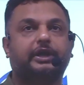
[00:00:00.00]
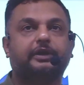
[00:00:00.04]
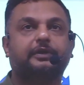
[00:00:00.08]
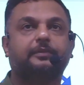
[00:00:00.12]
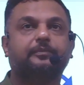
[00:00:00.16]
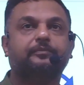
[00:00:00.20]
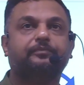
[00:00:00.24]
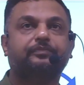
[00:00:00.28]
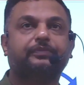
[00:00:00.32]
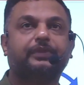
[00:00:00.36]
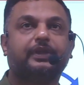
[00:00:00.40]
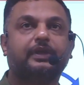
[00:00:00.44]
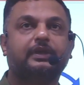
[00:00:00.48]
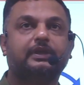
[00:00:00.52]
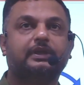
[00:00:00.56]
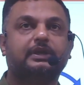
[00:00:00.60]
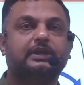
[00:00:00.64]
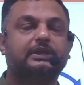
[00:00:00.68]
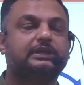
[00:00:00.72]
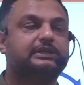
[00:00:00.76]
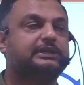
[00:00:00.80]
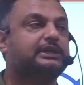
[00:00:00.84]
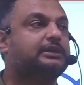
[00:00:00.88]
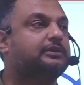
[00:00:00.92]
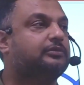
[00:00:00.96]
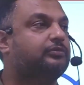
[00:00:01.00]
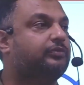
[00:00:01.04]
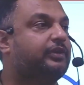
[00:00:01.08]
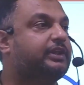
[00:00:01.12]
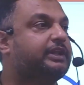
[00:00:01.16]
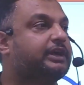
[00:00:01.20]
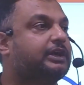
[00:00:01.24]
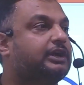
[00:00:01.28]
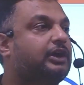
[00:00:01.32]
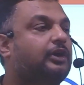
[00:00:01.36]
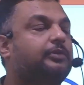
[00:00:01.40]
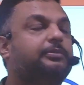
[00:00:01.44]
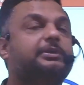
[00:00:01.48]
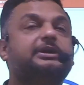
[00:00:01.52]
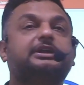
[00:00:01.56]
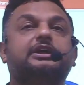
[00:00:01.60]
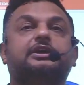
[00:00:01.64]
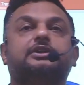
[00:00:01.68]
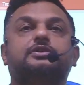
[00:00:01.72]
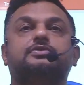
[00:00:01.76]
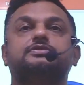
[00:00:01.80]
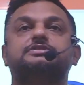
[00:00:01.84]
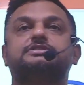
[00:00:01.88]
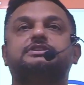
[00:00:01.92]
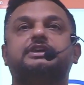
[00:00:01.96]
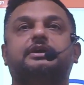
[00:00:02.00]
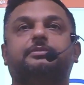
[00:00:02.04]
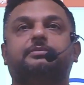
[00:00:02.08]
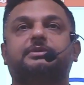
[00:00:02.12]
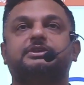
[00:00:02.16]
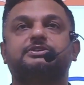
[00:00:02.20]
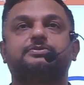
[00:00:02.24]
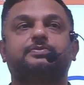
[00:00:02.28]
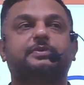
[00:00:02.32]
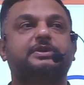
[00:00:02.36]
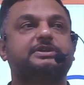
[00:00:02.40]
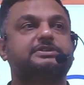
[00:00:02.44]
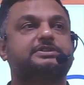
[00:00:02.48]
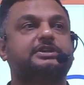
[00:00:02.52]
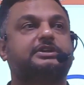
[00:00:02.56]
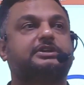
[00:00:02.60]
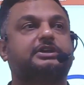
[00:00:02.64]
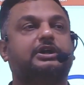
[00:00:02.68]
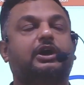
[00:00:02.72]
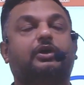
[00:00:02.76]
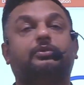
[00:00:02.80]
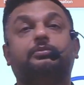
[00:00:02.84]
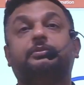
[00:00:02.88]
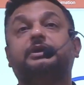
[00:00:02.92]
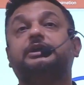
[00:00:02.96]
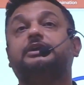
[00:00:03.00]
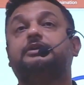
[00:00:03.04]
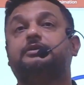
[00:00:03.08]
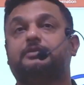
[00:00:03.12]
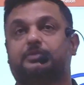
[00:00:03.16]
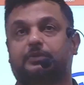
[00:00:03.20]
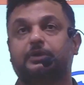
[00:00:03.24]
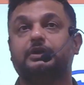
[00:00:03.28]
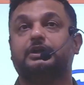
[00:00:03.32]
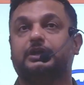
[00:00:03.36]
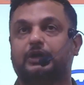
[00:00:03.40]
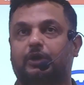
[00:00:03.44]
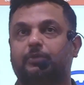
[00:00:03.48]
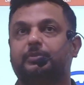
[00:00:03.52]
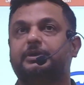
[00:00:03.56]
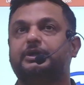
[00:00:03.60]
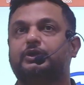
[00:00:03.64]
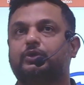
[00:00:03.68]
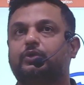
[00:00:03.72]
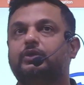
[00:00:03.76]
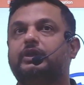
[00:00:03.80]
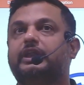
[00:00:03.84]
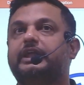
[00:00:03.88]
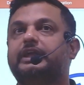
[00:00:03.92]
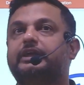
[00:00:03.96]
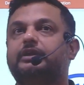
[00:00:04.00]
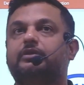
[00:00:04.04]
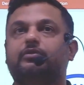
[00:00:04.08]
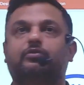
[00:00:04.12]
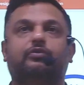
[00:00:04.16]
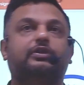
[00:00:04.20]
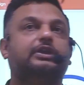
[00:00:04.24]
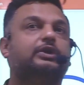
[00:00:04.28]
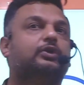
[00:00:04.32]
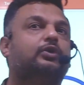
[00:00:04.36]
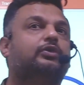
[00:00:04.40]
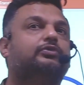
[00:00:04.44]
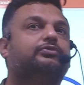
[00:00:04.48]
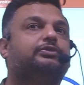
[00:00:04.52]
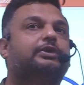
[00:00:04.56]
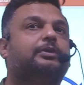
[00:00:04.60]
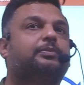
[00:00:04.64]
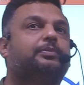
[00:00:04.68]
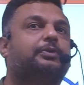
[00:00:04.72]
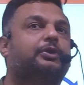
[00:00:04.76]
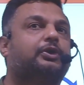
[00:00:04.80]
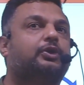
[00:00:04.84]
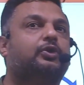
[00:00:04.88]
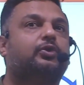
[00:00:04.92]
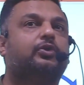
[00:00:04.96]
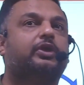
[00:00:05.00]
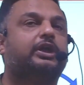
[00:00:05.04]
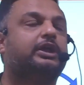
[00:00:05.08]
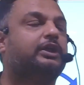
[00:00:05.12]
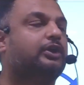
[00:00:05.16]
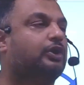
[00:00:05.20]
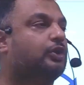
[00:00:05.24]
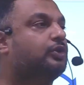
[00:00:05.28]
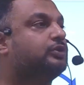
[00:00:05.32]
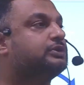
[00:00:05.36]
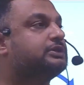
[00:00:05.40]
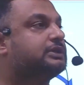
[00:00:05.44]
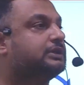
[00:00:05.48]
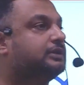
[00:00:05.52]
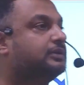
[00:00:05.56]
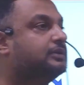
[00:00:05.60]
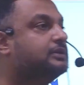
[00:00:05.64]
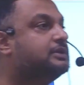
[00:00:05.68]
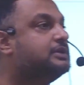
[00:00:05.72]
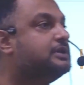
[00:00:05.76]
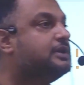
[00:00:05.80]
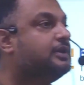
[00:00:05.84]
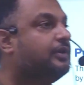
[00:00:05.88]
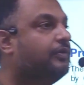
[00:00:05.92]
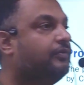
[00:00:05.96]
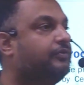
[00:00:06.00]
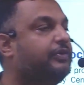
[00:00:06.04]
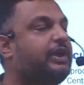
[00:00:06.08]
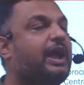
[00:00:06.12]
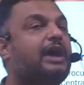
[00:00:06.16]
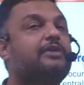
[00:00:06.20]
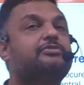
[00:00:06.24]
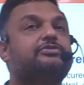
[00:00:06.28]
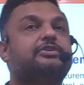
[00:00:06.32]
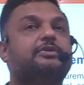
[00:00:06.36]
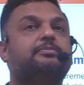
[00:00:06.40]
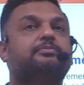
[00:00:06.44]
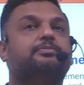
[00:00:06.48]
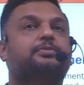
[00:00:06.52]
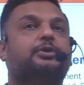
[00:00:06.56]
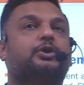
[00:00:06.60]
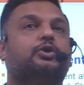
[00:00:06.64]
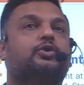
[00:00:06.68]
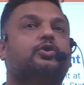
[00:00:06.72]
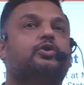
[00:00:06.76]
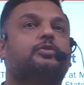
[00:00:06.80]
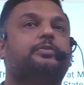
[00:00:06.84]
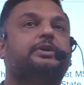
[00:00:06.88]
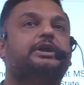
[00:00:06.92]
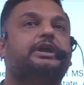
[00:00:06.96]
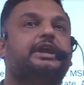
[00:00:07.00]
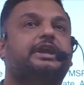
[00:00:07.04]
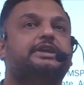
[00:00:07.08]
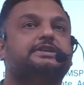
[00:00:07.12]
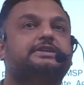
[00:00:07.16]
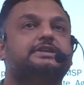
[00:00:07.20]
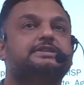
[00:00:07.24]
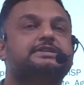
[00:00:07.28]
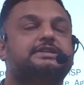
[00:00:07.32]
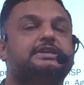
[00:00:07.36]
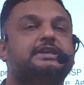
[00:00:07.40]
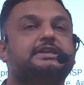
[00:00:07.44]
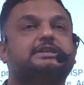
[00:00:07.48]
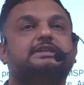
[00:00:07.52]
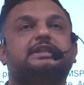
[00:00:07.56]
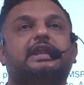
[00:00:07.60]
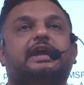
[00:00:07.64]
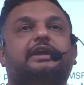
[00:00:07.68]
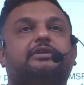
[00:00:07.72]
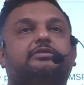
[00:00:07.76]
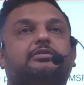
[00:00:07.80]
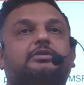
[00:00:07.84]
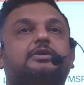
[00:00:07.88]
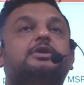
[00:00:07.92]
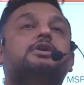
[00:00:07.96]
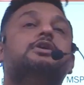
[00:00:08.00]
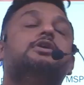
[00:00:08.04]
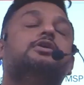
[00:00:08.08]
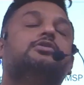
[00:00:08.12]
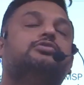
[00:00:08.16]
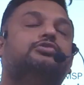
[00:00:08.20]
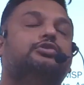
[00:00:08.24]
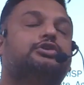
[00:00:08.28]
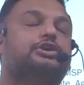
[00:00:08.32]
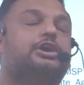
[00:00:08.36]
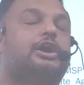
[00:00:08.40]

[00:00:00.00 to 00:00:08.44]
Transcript: it? Sir, when the government announced the MSP, is it government only will go for procuring? No, sir. We have some procurement agencies like Food